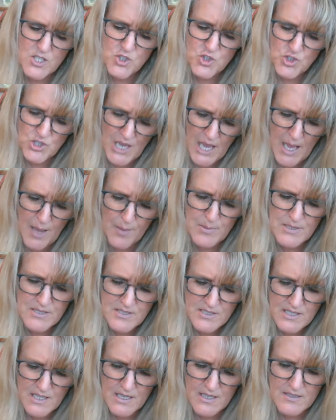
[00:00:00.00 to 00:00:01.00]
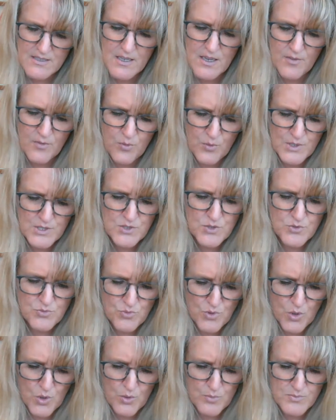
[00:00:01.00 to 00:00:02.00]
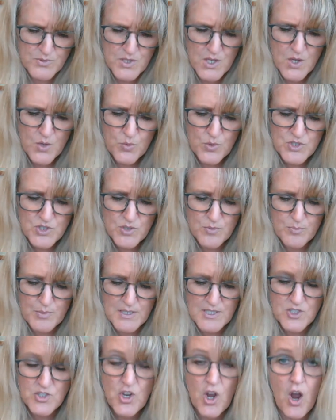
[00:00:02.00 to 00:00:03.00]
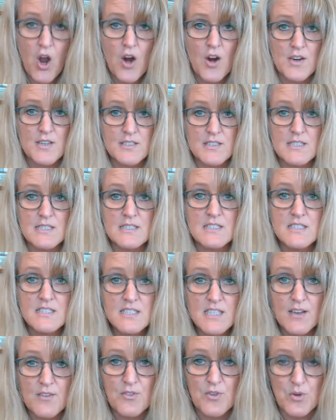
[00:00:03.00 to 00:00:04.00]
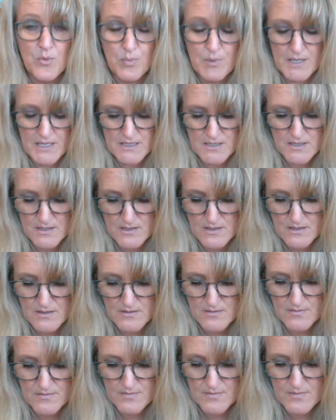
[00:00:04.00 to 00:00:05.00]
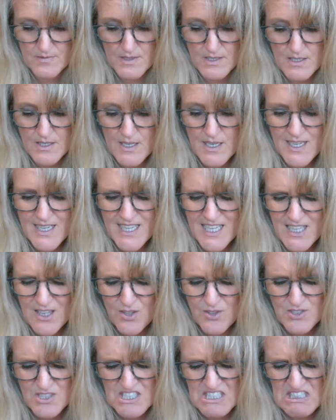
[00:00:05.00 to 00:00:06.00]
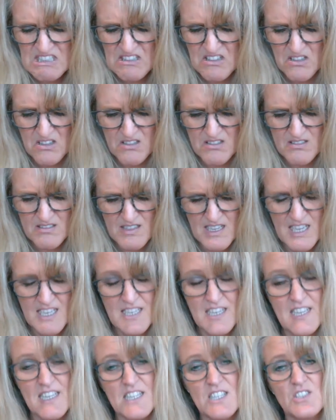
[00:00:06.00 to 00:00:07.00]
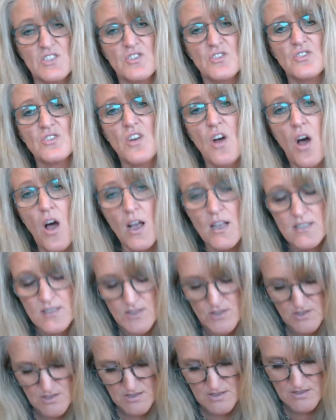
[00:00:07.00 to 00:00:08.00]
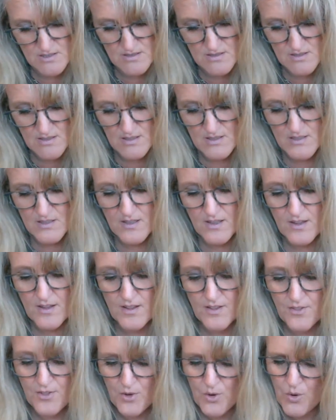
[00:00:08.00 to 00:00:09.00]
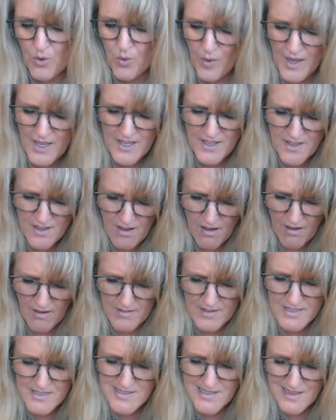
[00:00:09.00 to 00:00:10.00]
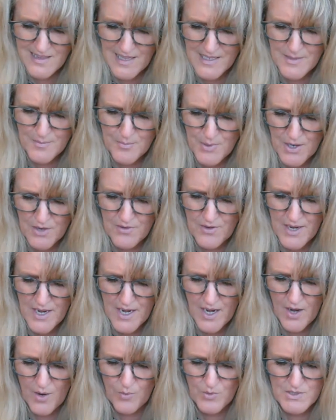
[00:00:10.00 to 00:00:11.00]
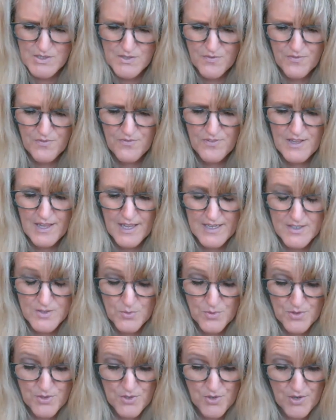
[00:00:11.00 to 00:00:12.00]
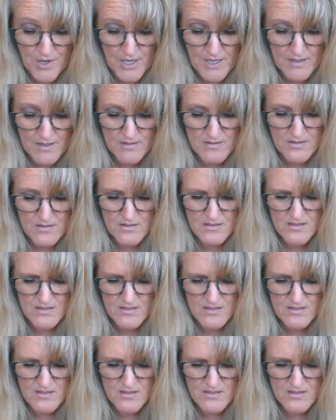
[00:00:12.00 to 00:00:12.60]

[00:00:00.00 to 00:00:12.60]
shabby set of wizard robes, which had been darned in several places. He looked ill and exhausted. Though quite young, his light brown hair was flecked with gray.